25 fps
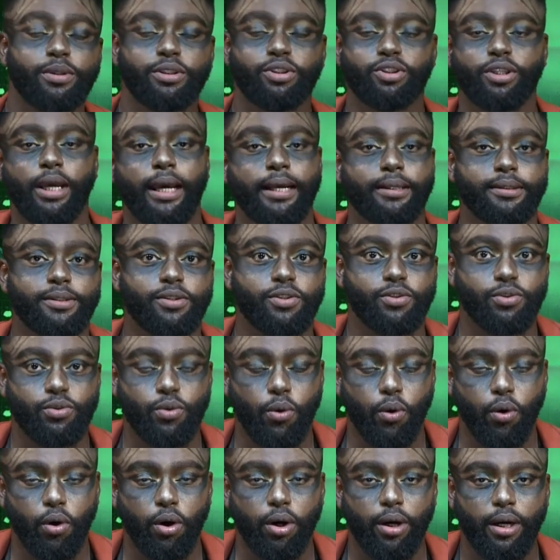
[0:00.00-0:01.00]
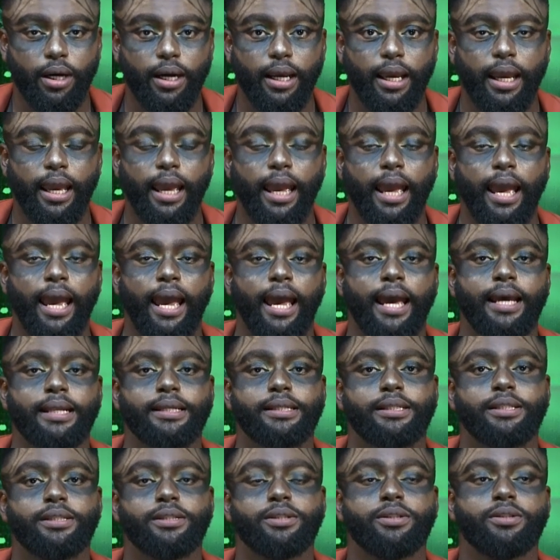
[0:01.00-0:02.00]
a child's store
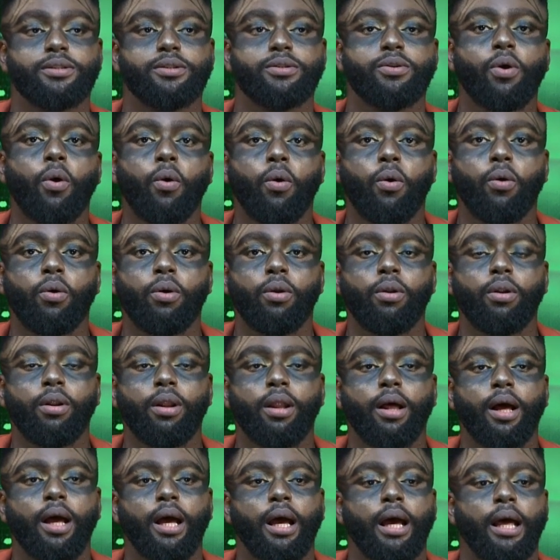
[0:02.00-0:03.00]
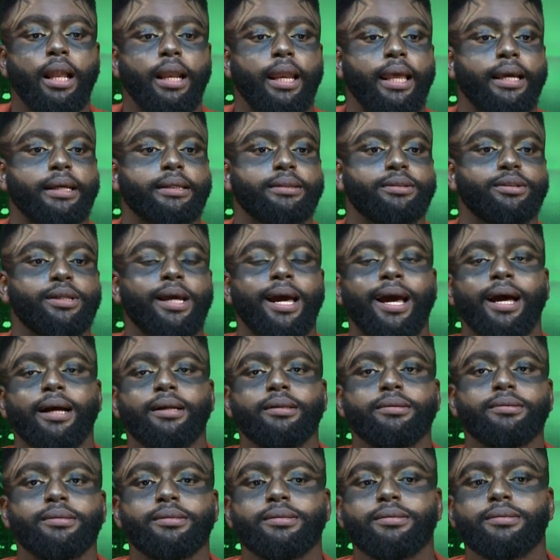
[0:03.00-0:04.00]
and stole like a
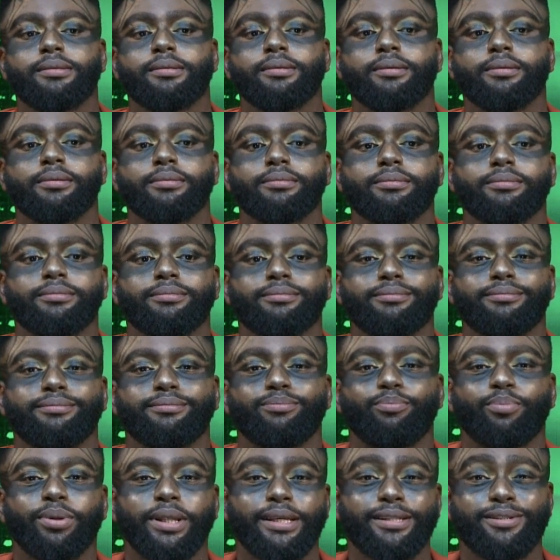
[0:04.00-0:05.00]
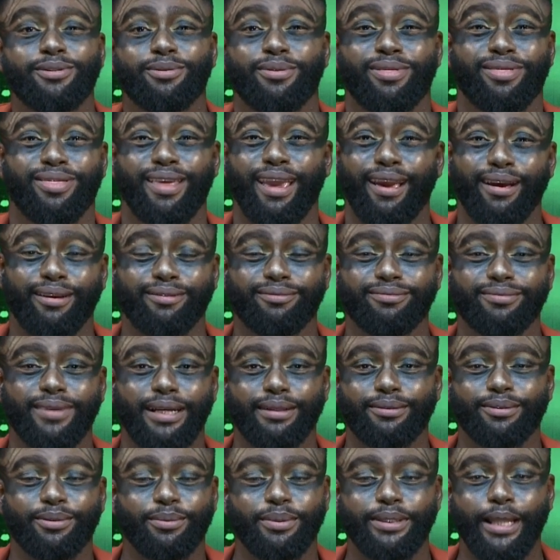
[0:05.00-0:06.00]
child's place thing. I
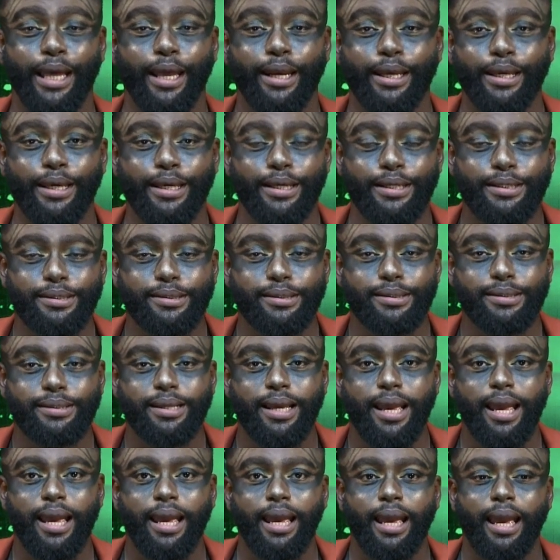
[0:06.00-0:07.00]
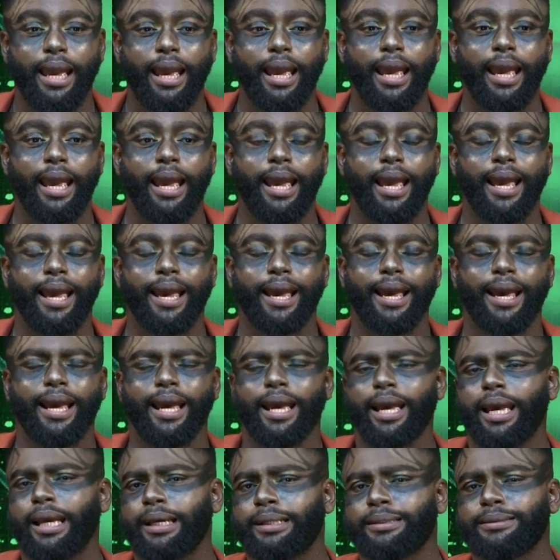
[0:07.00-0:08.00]
don't know what yeah. that is
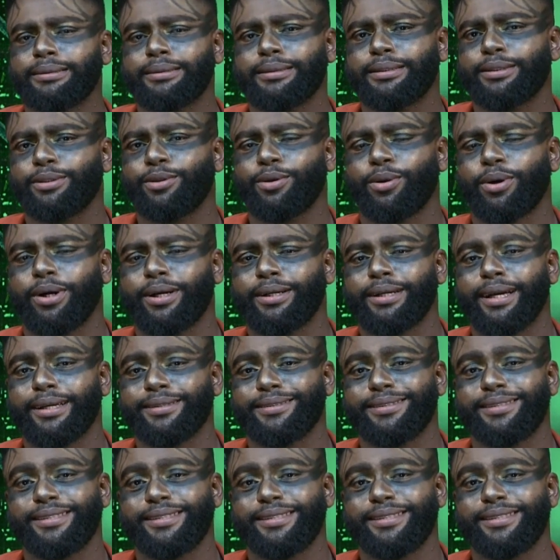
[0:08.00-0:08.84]
and you're,